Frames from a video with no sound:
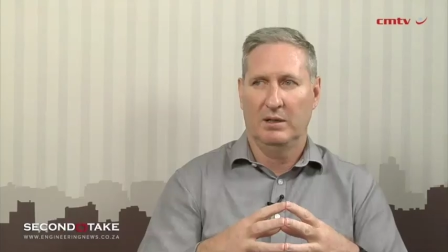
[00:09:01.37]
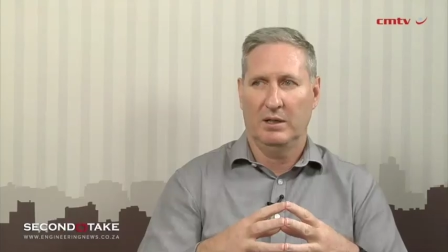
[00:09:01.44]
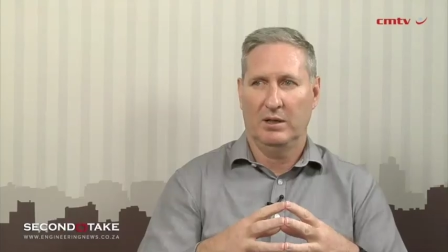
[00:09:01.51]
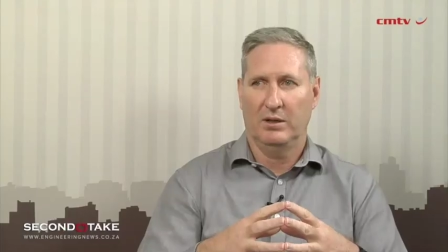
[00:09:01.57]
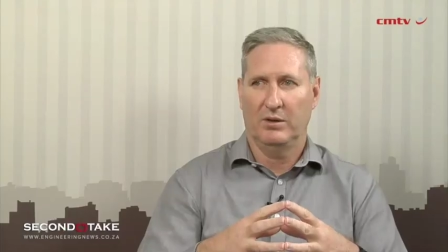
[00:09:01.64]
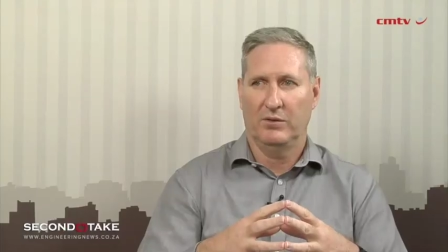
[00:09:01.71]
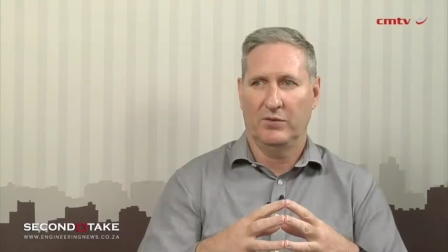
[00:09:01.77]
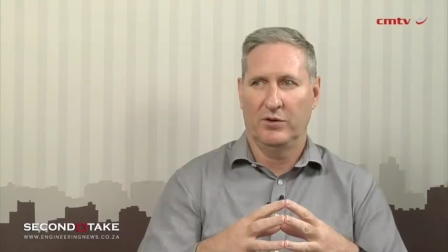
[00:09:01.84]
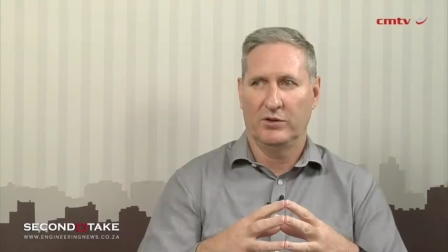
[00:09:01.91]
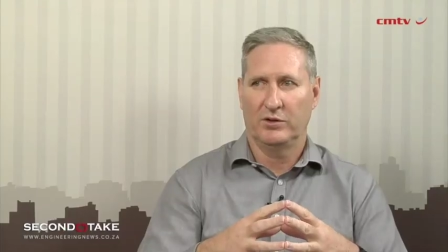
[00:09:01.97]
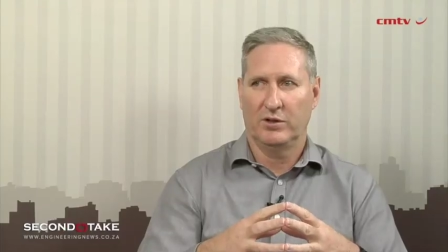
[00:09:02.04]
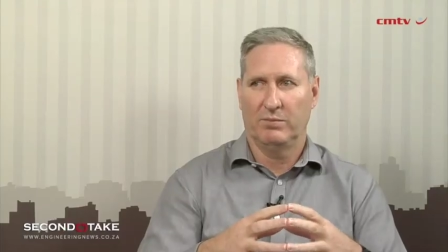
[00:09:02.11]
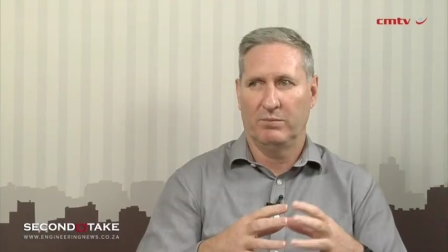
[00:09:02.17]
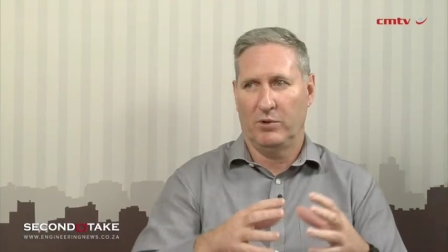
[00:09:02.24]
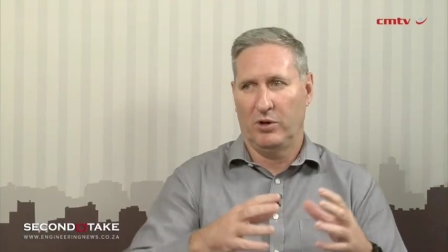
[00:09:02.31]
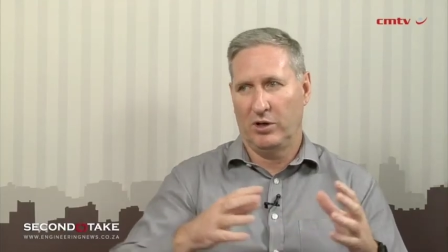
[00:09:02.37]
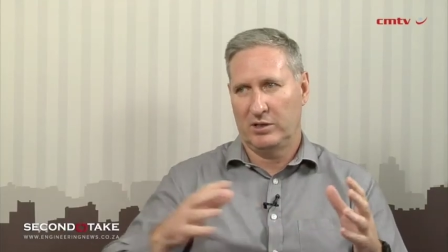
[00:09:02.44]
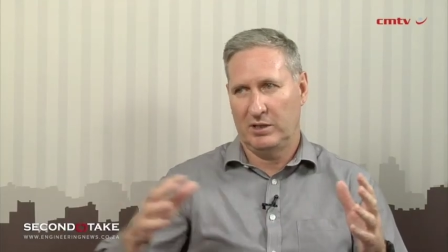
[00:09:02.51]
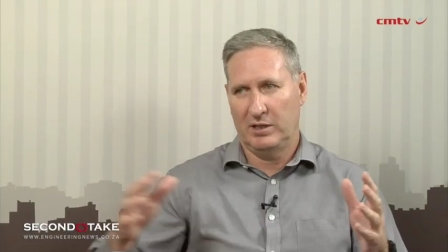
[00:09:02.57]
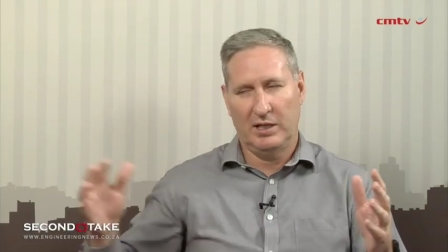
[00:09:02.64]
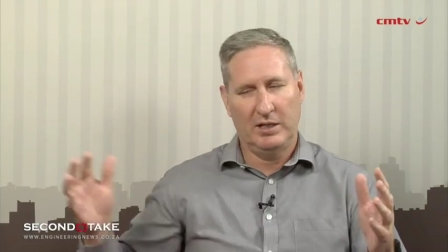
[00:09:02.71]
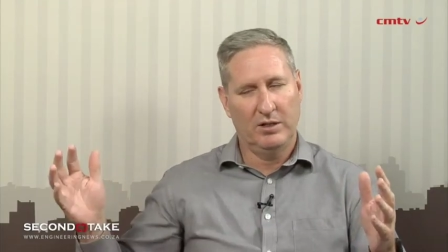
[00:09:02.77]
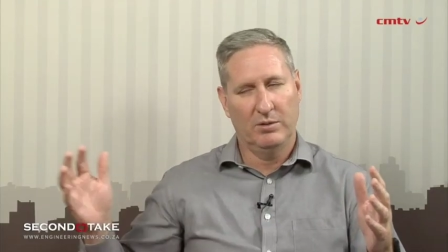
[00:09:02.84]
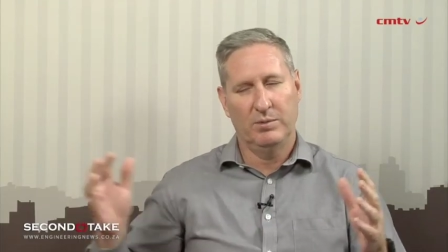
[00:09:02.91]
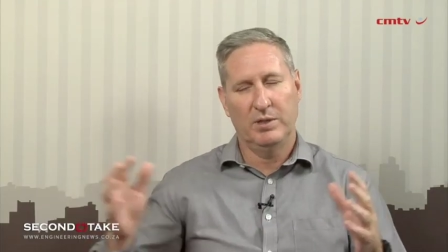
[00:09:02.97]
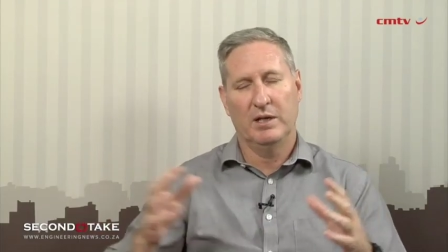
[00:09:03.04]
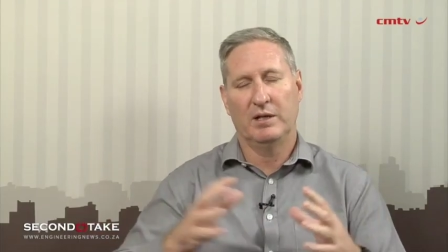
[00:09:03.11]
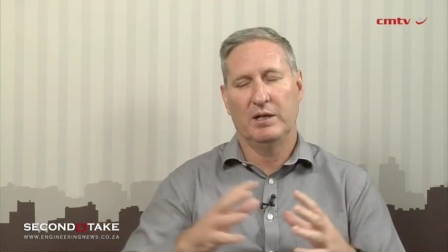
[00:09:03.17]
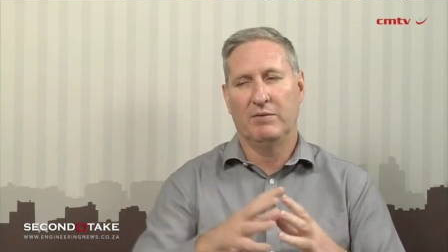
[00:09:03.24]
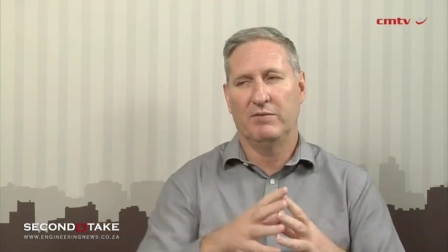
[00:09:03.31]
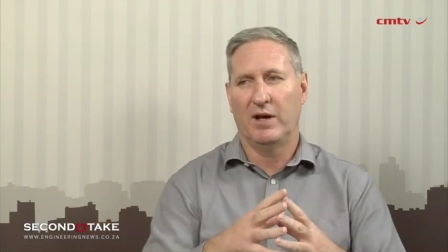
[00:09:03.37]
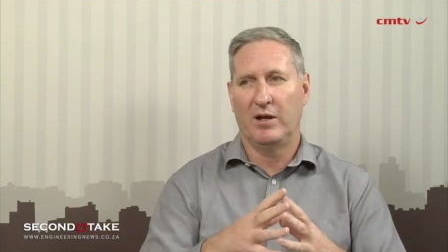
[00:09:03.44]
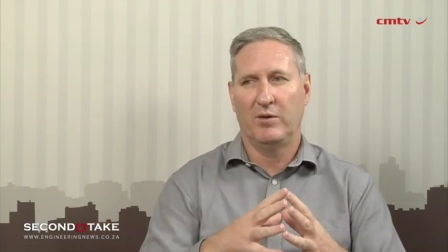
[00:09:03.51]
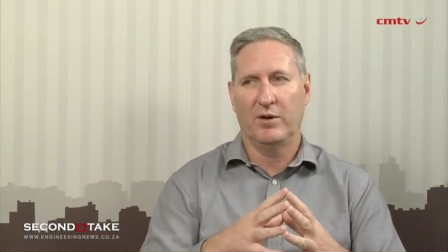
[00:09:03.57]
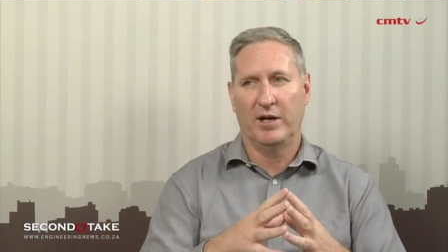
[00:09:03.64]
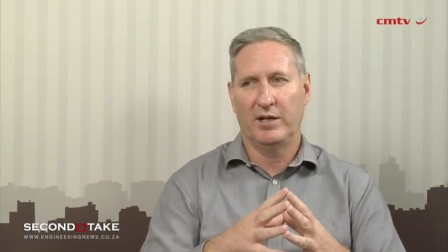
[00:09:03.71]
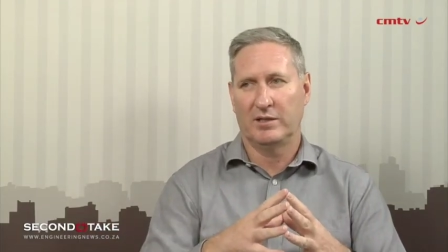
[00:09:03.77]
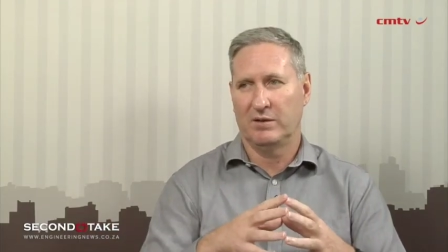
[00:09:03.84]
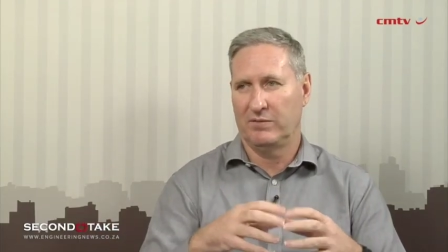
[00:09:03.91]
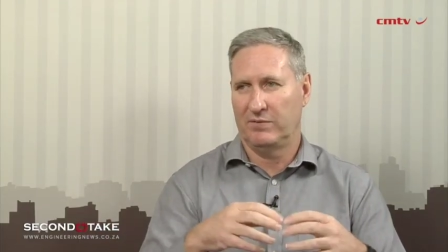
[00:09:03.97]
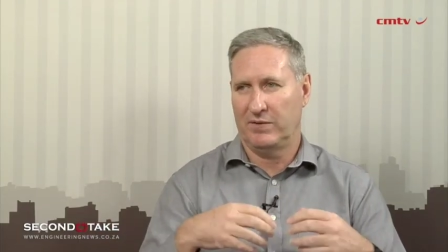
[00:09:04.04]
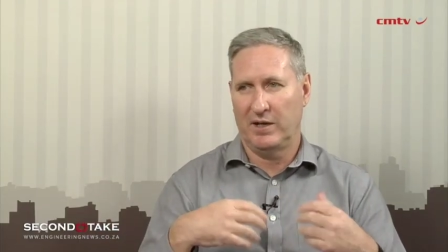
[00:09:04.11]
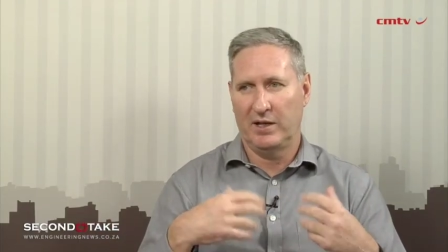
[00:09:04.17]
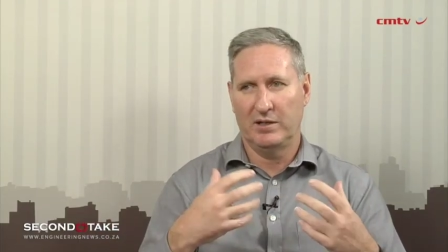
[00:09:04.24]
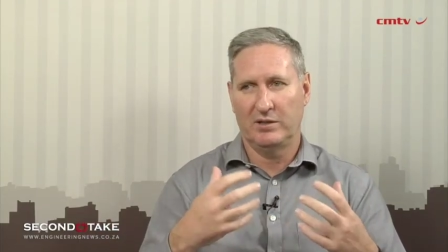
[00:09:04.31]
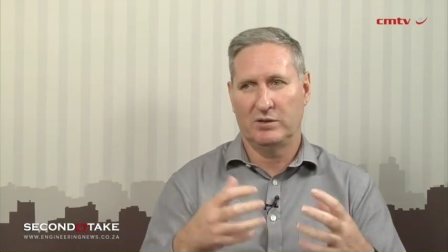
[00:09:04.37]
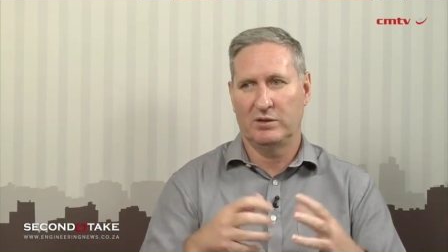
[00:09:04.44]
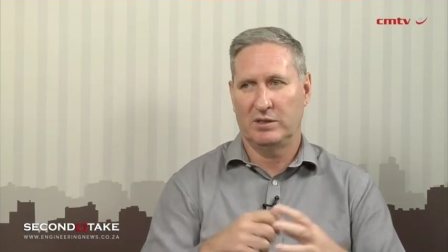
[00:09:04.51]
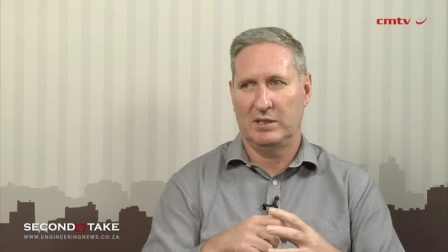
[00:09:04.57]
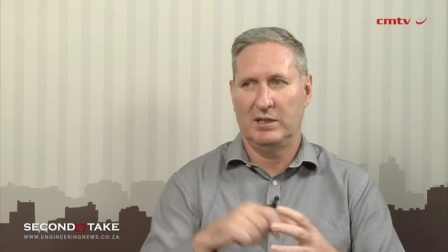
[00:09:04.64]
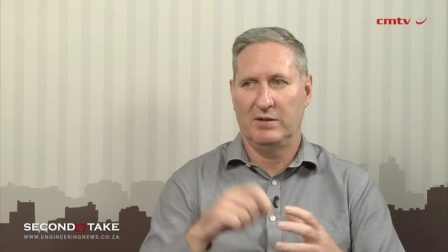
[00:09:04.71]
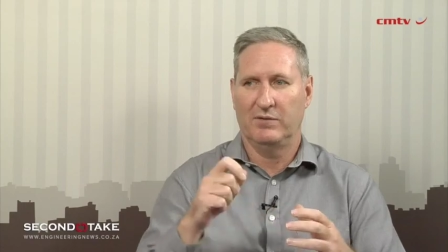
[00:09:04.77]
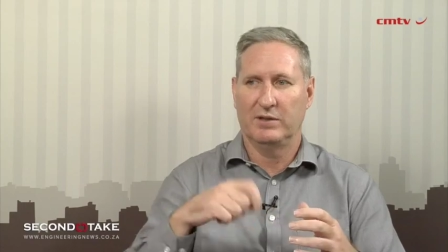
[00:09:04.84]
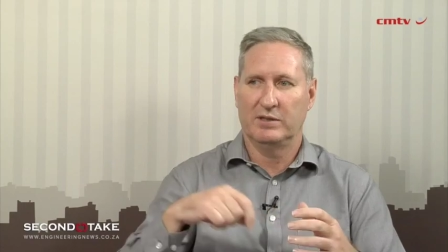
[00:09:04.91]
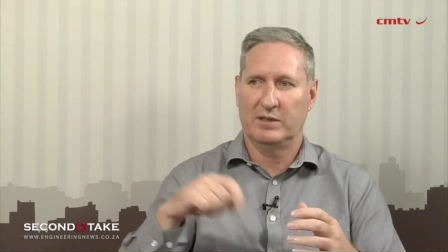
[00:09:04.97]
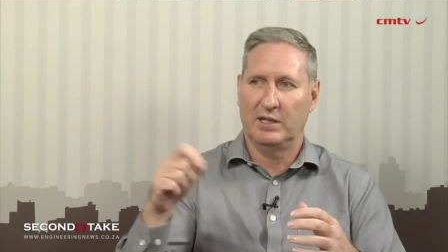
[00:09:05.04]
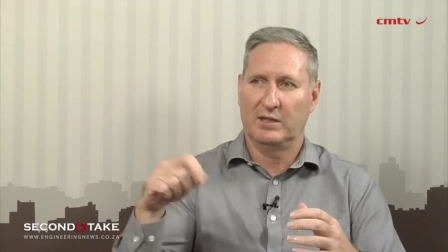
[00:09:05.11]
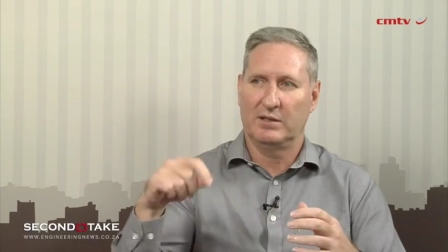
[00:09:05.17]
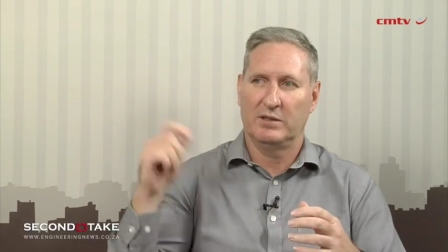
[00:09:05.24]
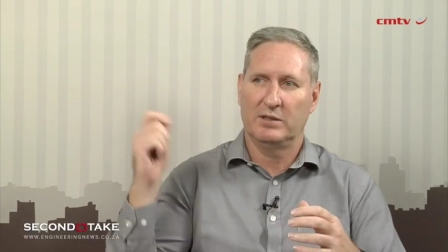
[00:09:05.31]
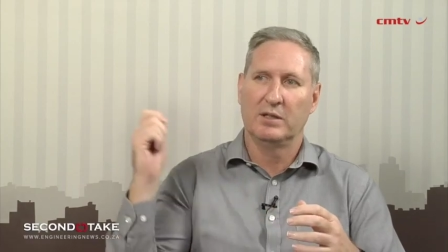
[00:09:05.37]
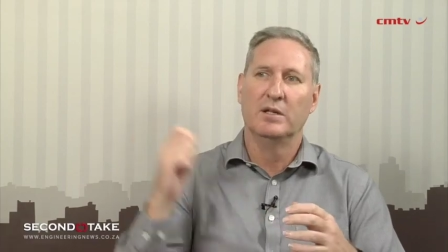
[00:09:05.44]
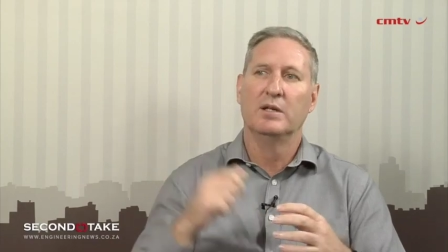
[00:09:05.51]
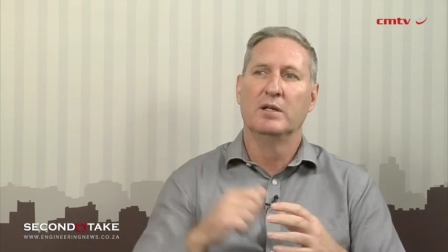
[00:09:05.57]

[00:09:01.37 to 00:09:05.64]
on the 1st of March, and then there'll be an evaluation phase to see if it ticks